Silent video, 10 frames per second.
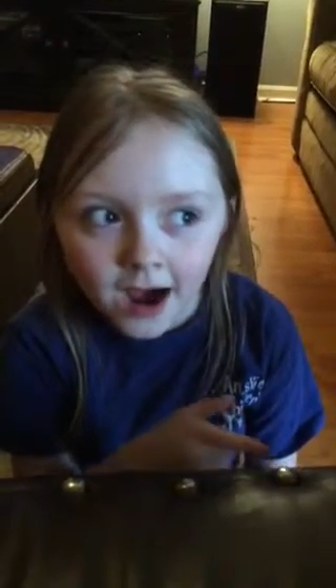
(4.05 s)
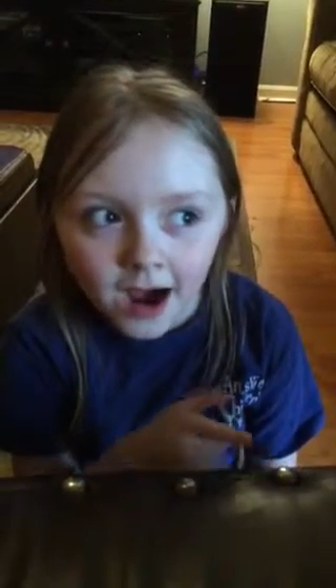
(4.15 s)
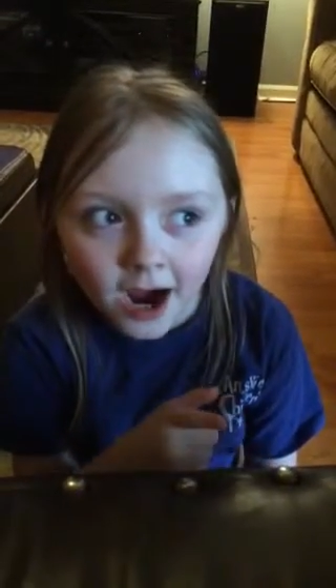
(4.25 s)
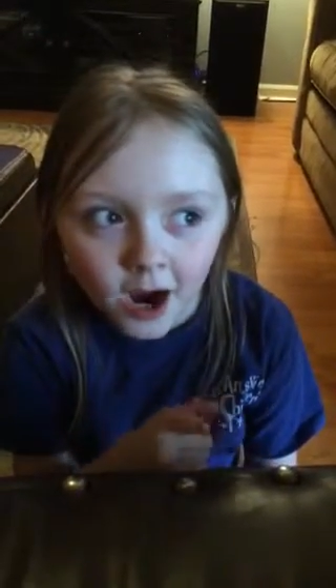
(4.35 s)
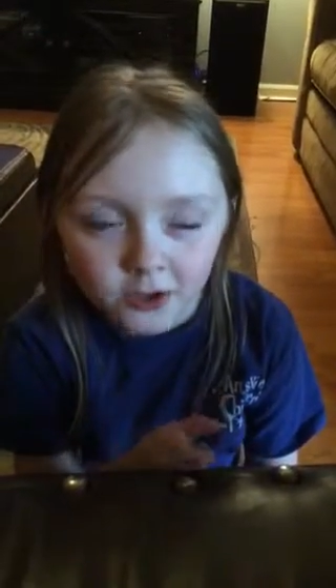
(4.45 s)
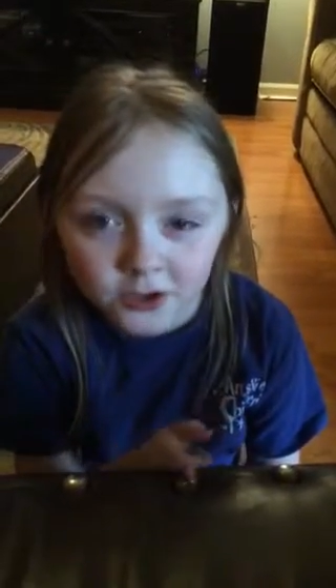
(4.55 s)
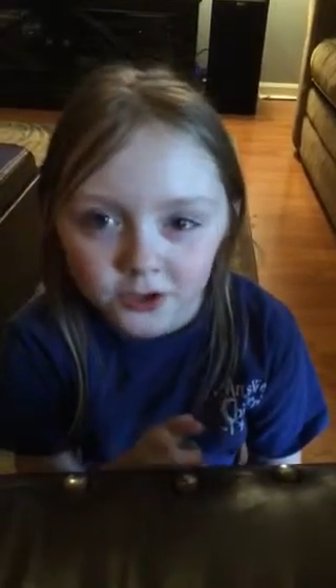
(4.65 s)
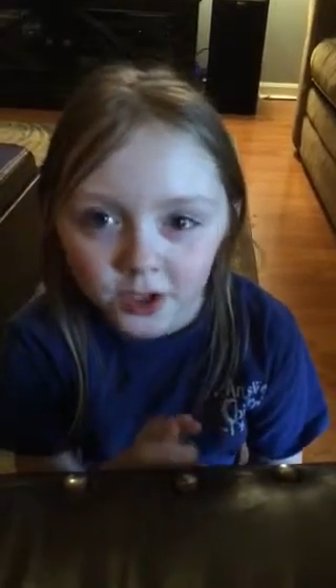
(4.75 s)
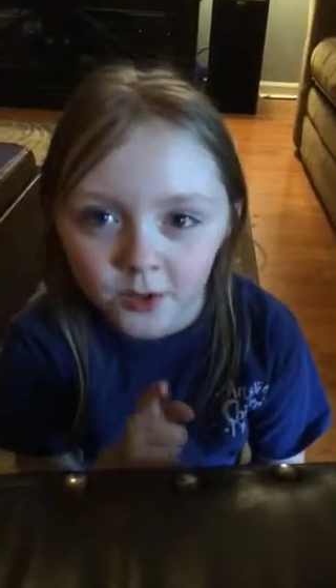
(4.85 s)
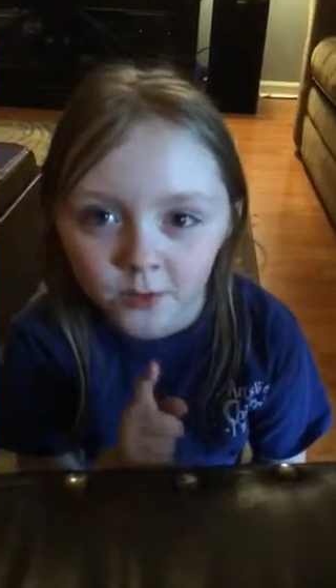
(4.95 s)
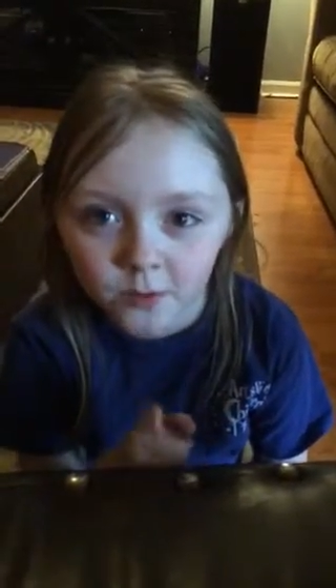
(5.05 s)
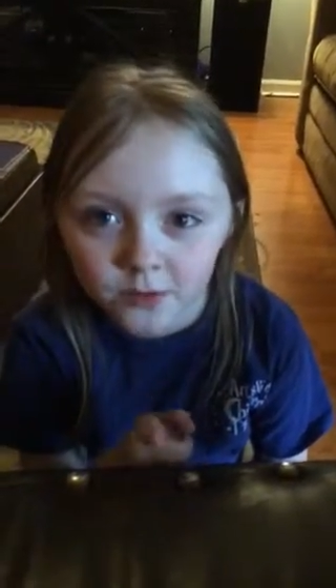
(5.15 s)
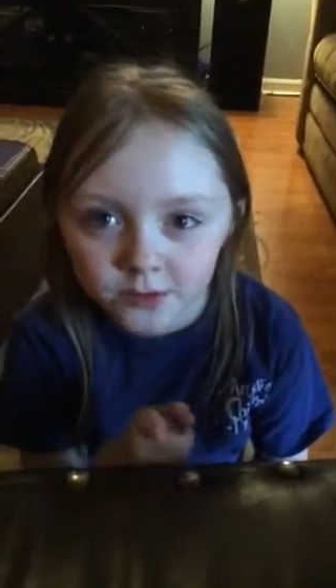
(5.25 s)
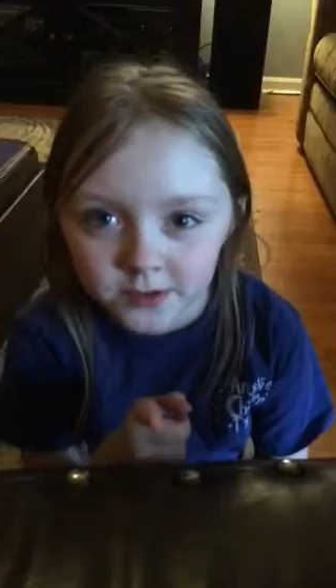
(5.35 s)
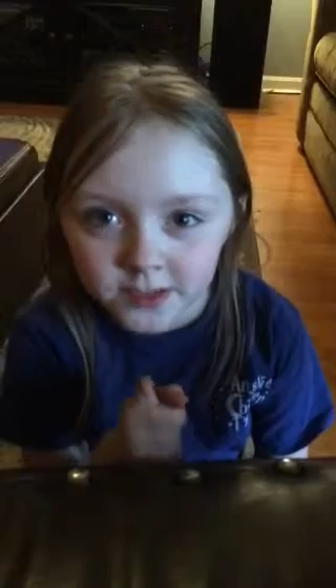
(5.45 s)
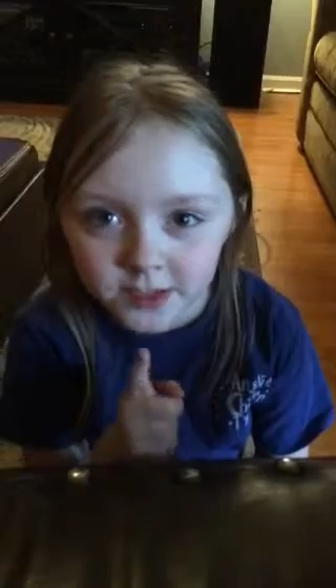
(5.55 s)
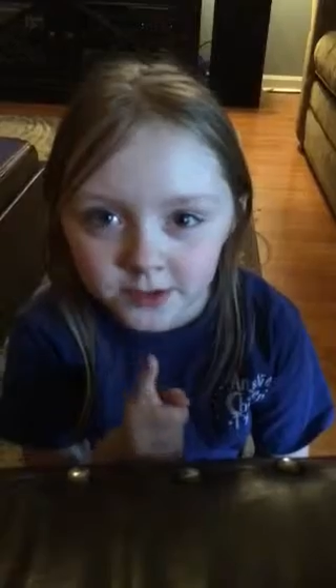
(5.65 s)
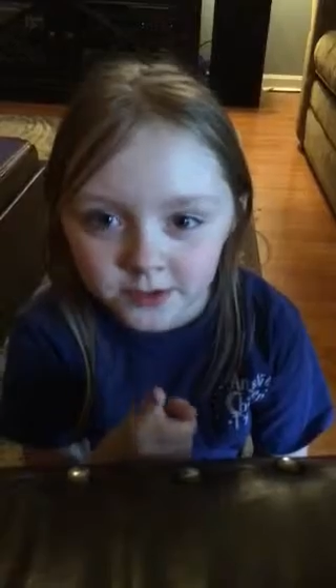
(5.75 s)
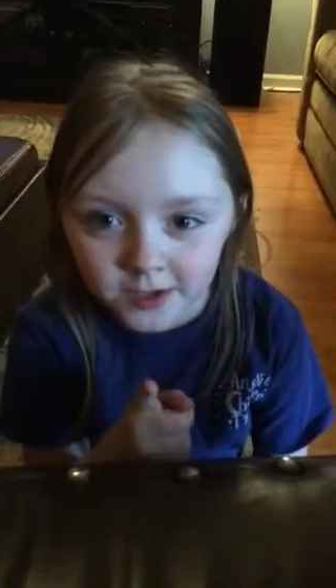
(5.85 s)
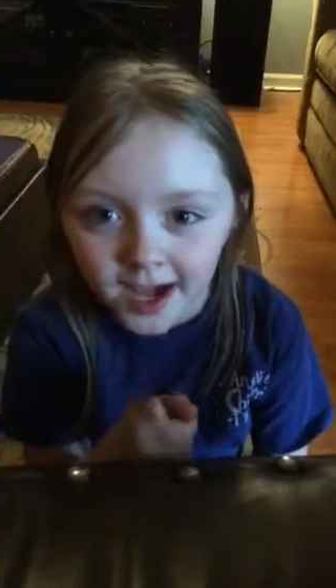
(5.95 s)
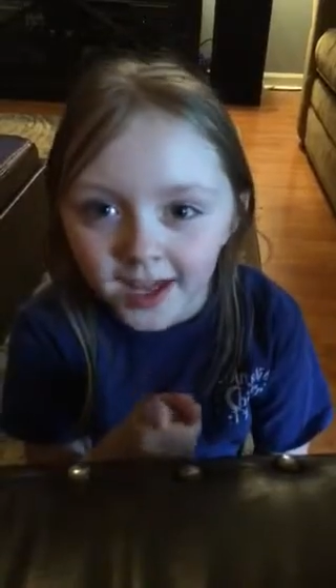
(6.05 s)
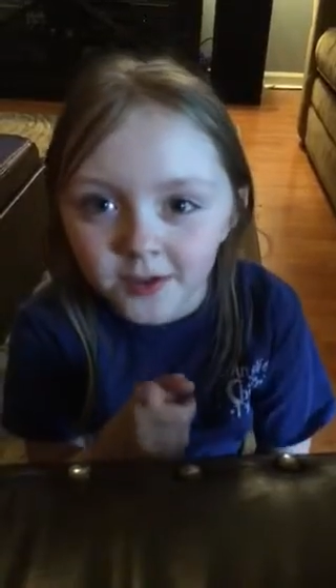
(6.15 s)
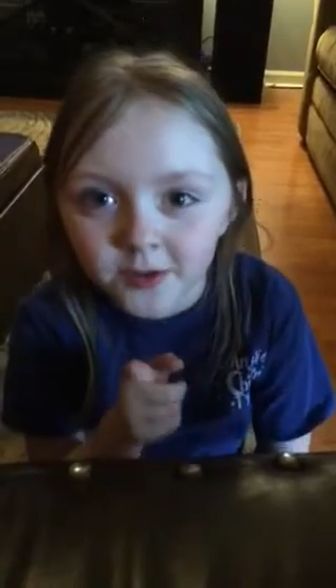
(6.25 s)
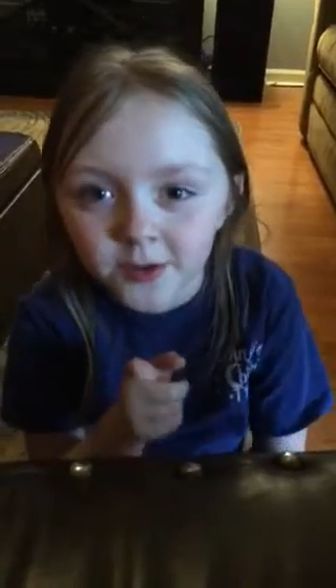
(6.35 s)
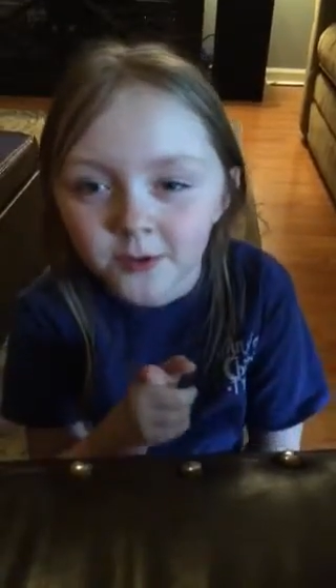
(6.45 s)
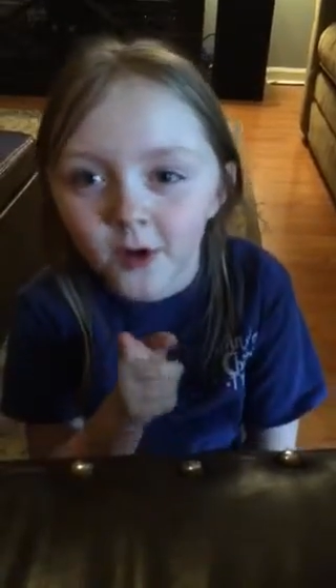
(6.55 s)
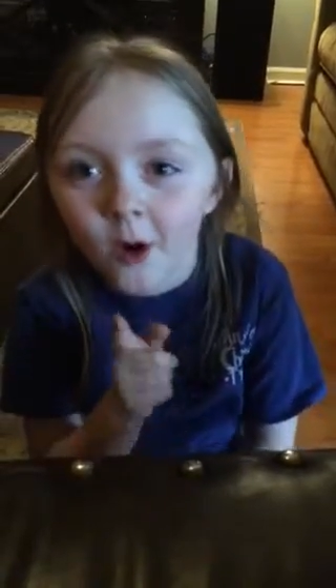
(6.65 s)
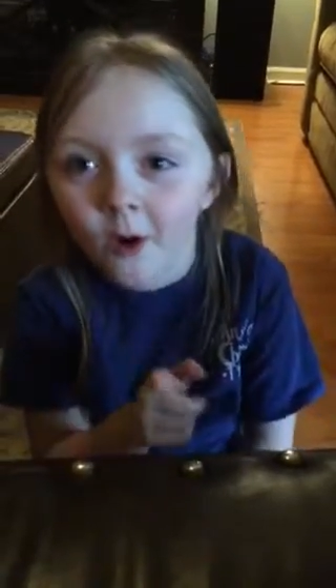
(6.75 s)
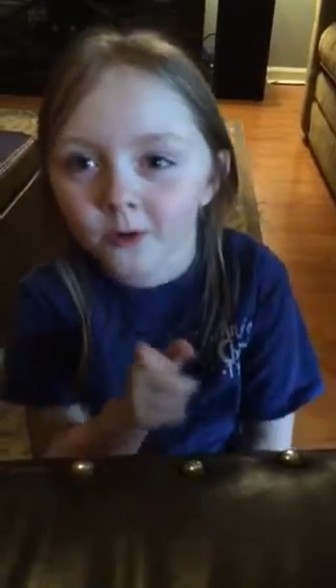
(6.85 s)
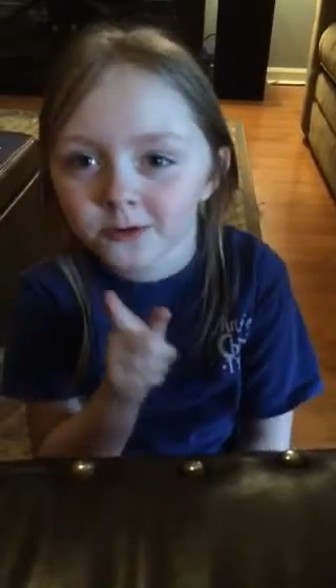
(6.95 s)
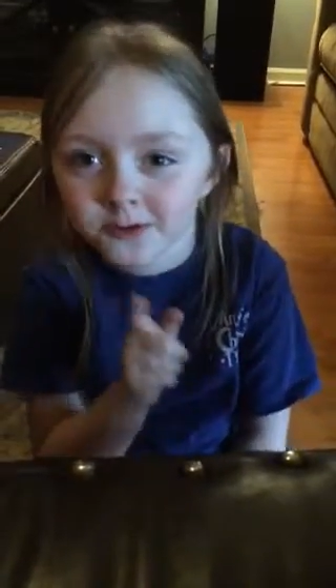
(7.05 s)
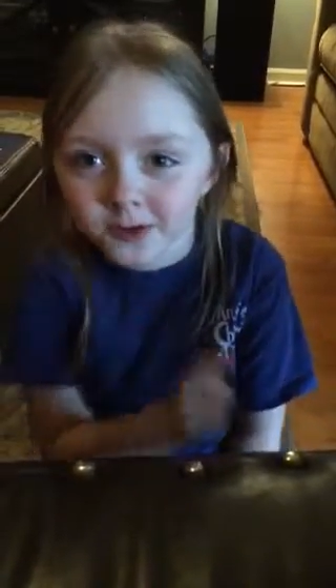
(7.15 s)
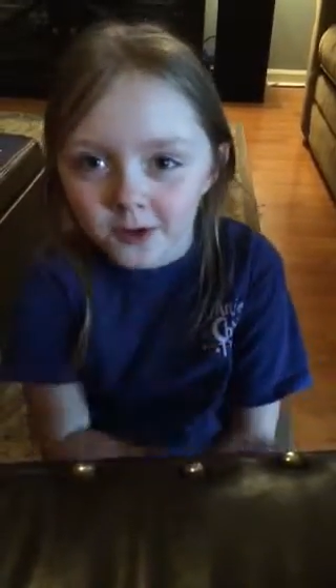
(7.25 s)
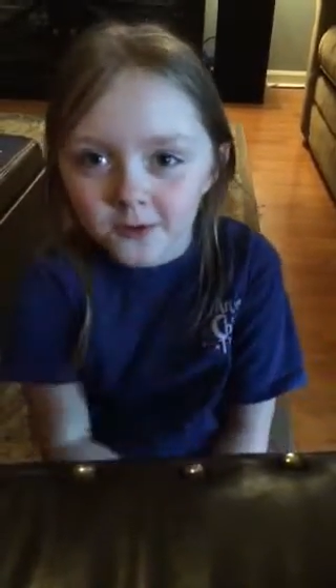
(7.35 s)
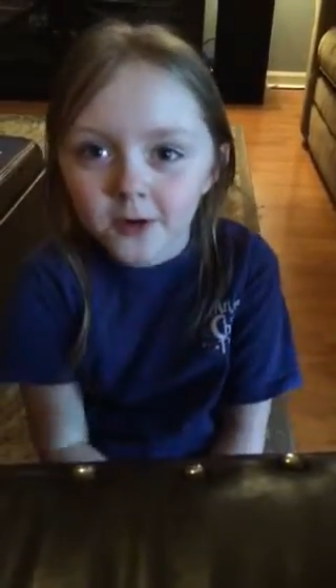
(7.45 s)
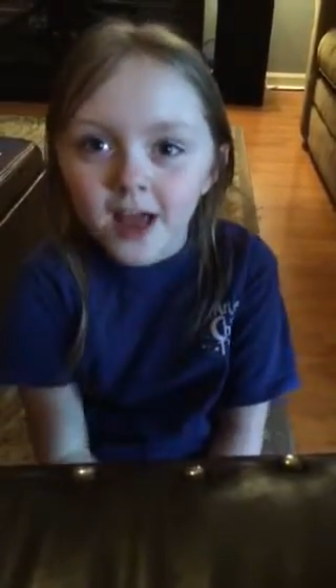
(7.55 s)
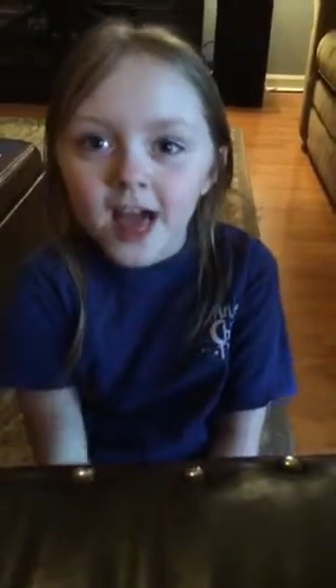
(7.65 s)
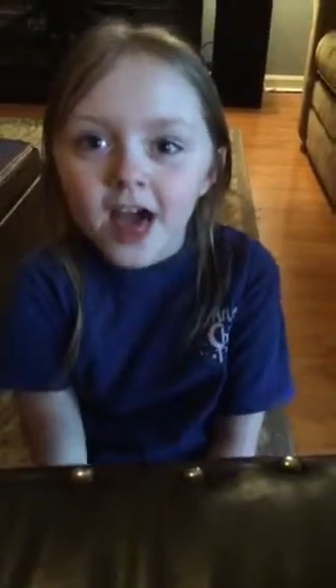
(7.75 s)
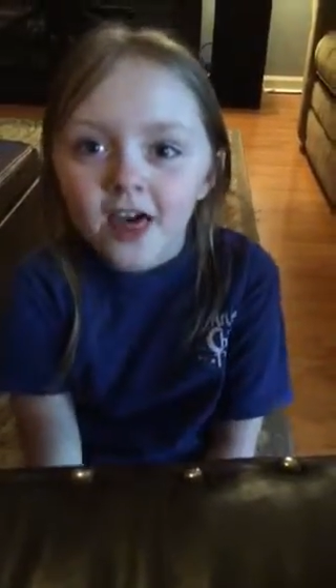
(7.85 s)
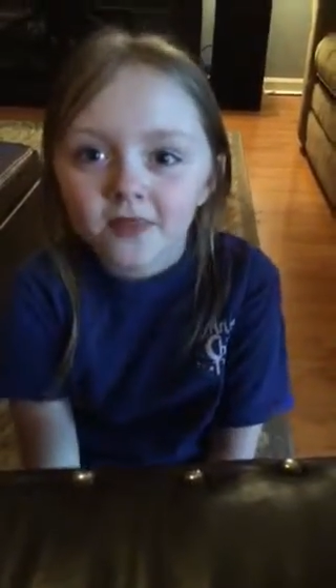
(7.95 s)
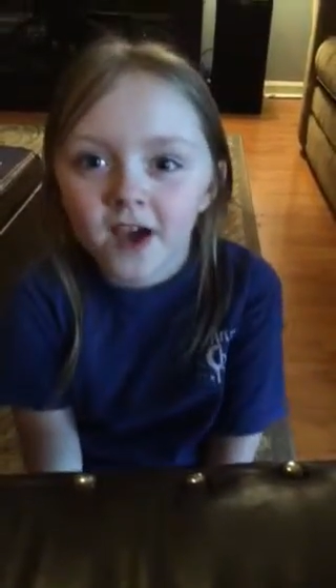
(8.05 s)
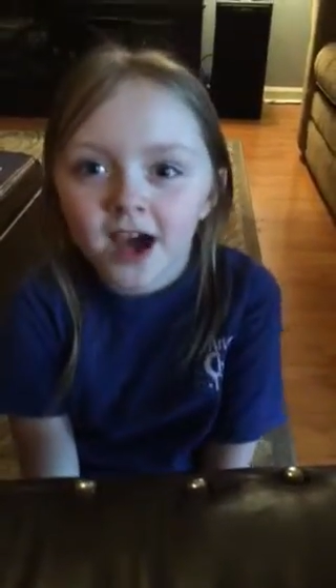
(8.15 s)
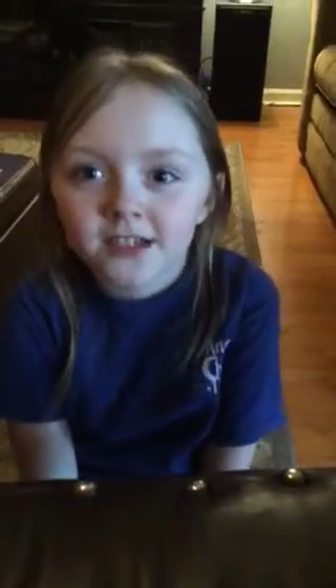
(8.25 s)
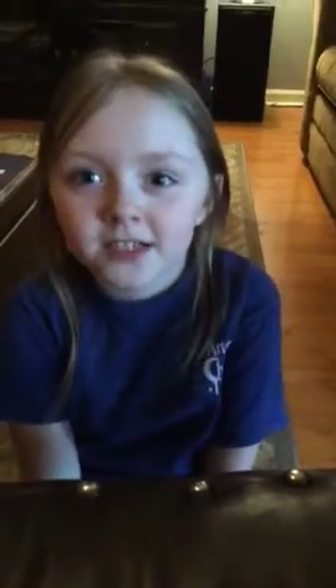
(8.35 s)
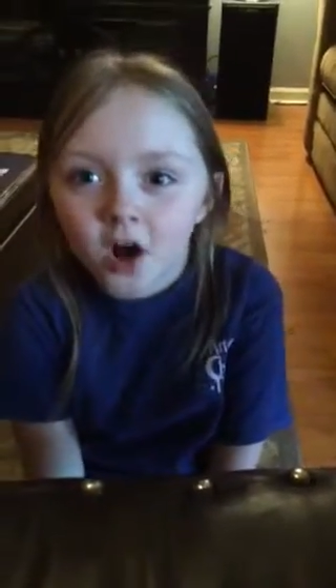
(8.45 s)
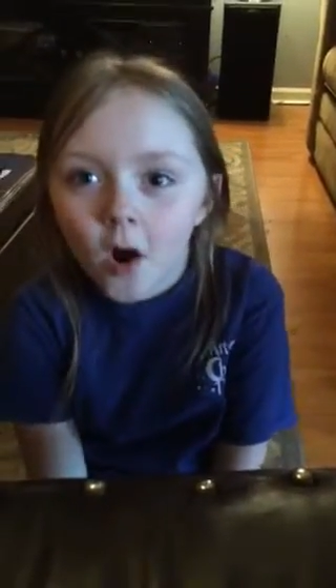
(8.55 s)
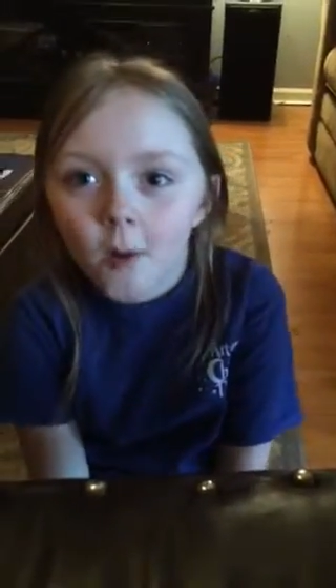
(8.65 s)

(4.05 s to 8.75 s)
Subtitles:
I also wanted to tell you also that